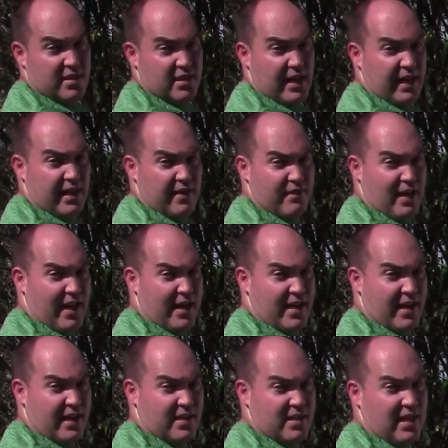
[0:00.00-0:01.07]
is negative
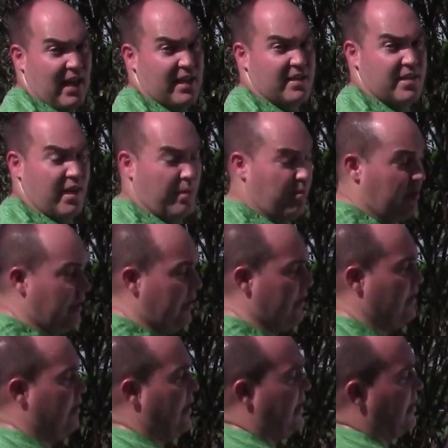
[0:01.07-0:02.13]
9x. I double it. That